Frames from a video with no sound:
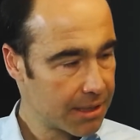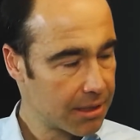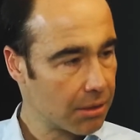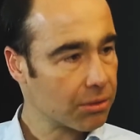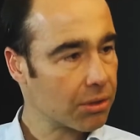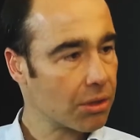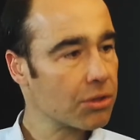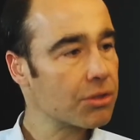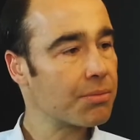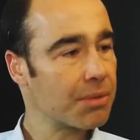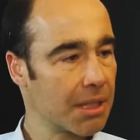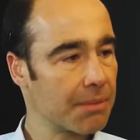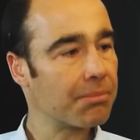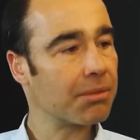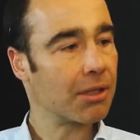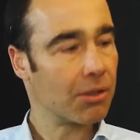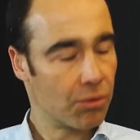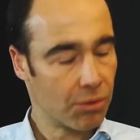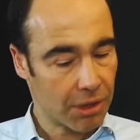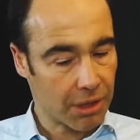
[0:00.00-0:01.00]
So those
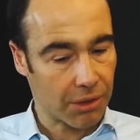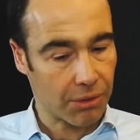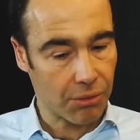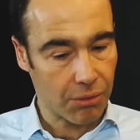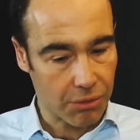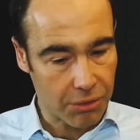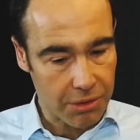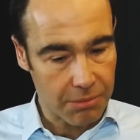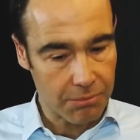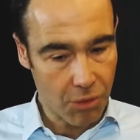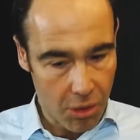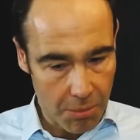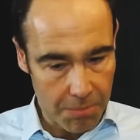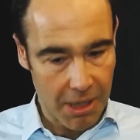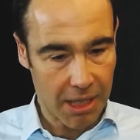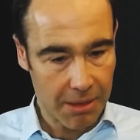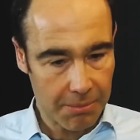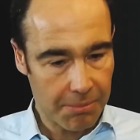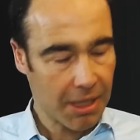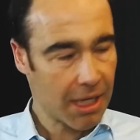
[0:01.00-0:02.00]
people who use
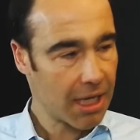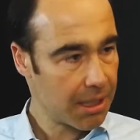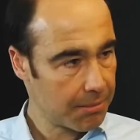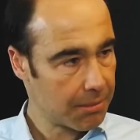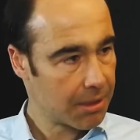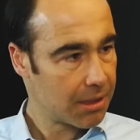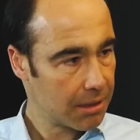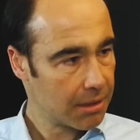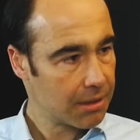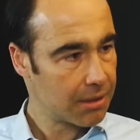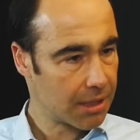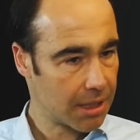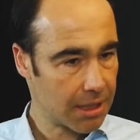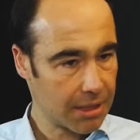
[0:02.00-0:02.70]
mobile payment,